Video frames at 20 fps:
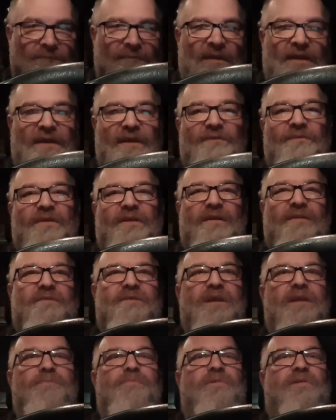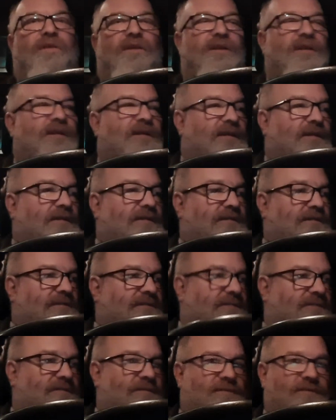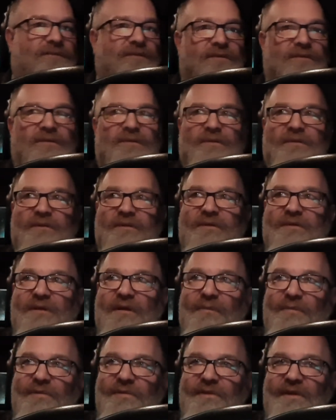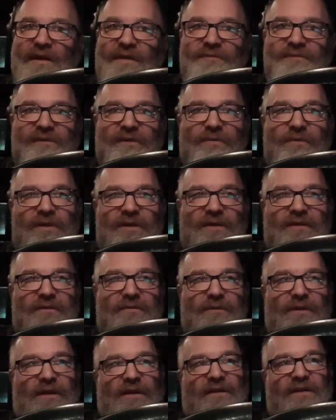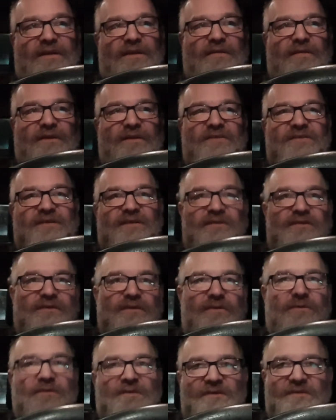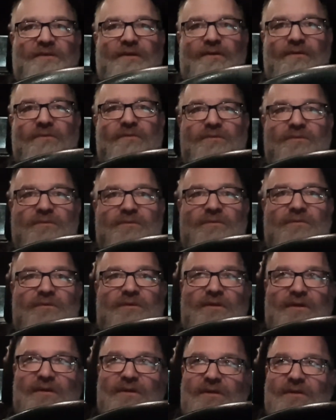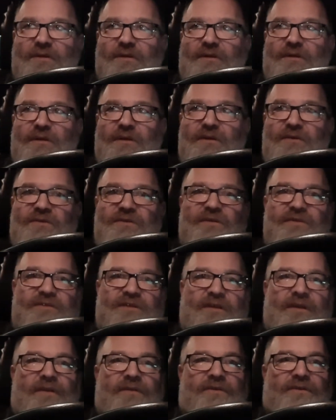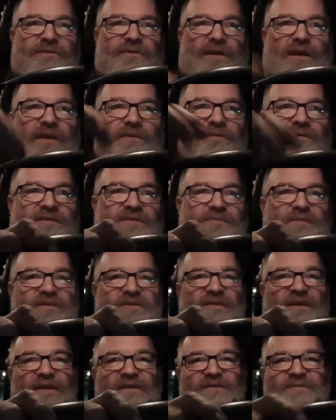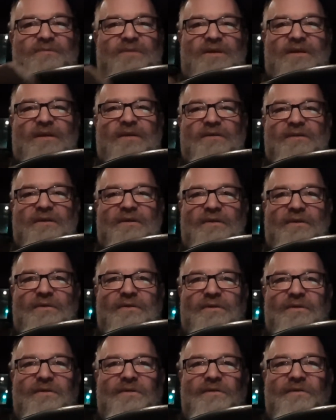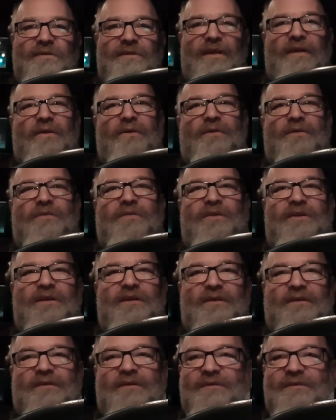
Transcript: Give it a deep cleaning a couple times a week. Well, he cleans it too, so it's just the other drivers besides me and the owner, they don't clean.